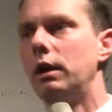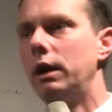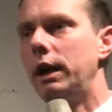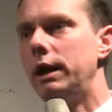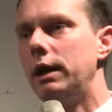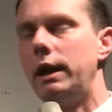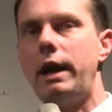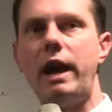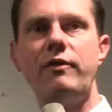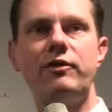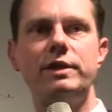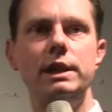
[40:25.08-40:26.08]
a
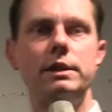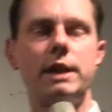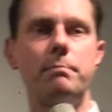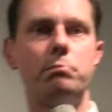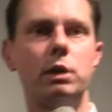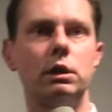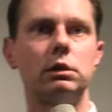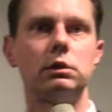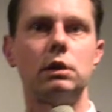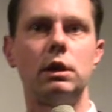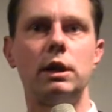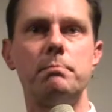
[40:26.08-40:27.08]
hefty temper,
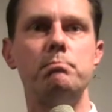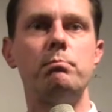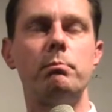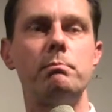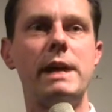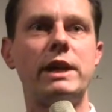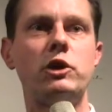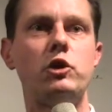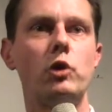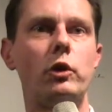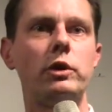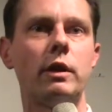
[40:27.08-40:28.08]

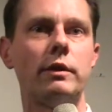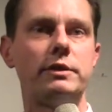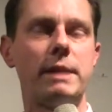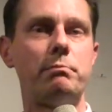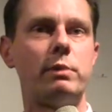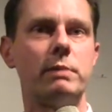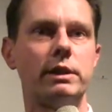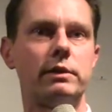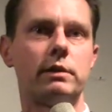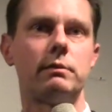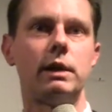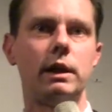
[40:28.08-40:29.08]
mercurial
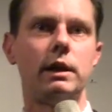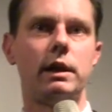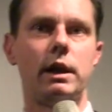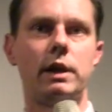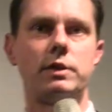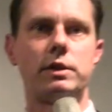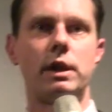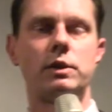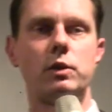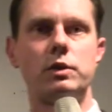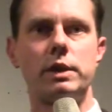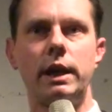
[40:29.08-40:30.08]
temperament, as
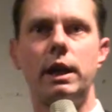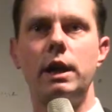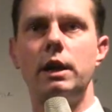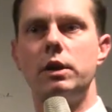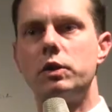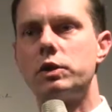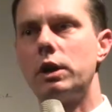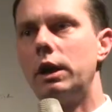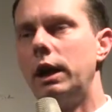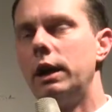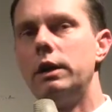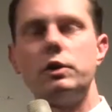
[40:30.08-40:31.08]
you say.
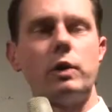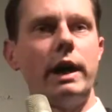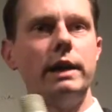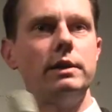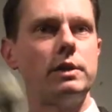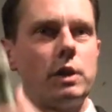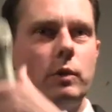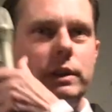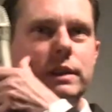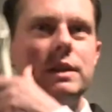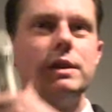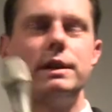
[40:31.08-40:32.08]
So
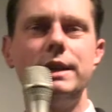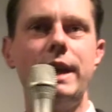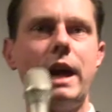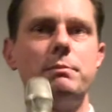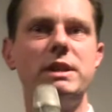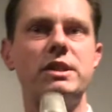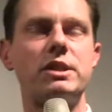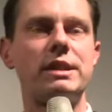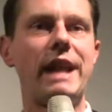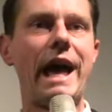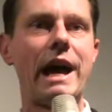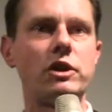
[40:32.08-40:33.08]
he had been
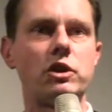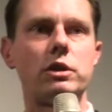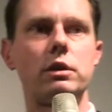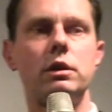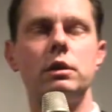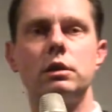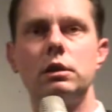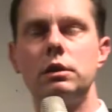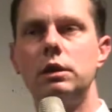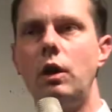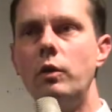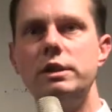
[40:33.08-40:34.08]
slashed
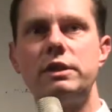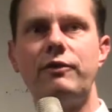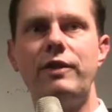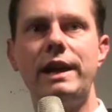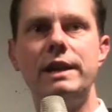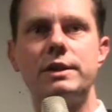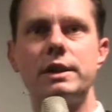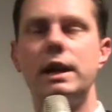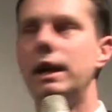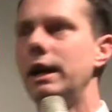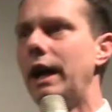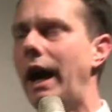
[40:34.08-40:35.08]
on his face,
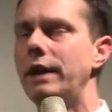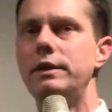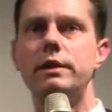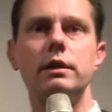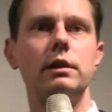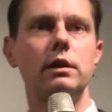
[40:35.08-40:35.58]
and